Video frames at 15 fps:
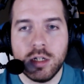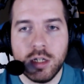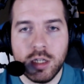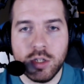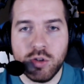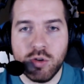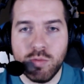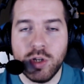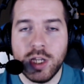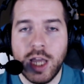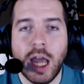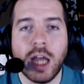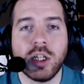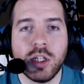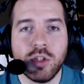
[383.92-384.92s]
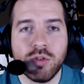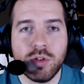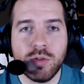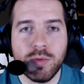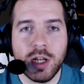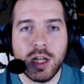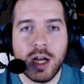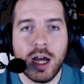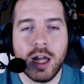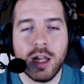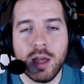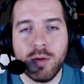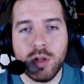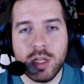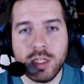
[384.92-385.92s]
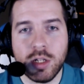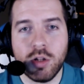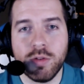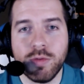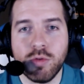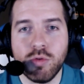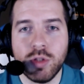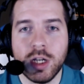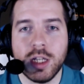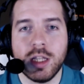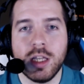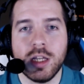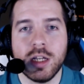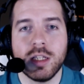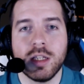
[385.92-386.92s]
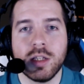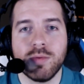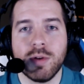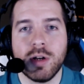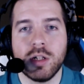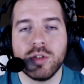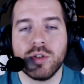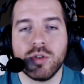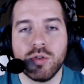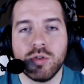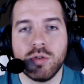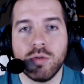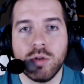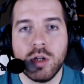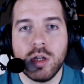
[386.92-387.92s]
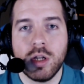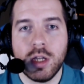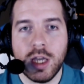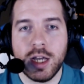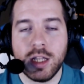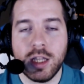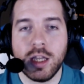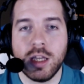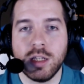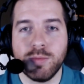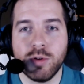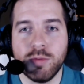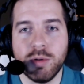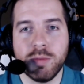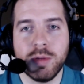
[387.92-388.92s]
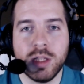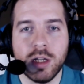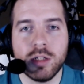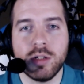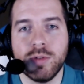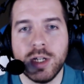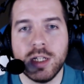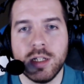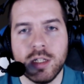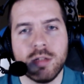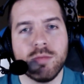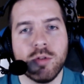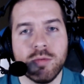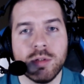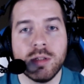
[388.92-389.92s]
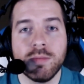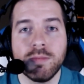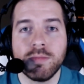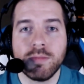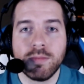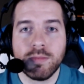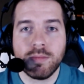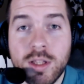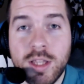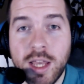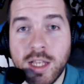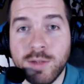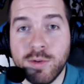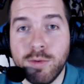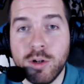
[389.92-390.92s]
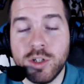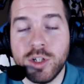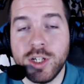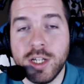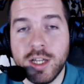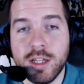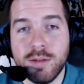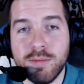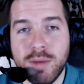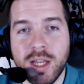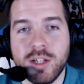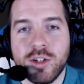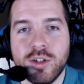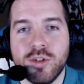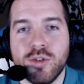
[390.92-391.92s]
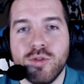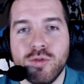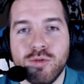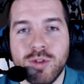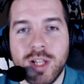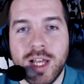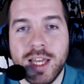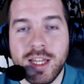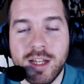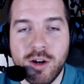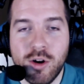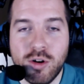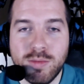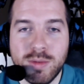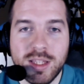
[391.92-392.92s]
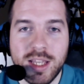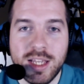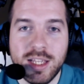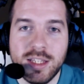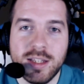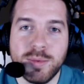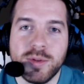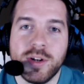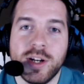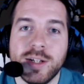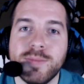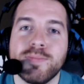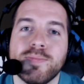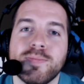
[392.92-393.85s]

His communication is on a really high level, has a lot of good ideas as well. So yeah, I think he's probably a bit underrated at the moment. Thanks for watching and make sure to like, comment, and subscribe.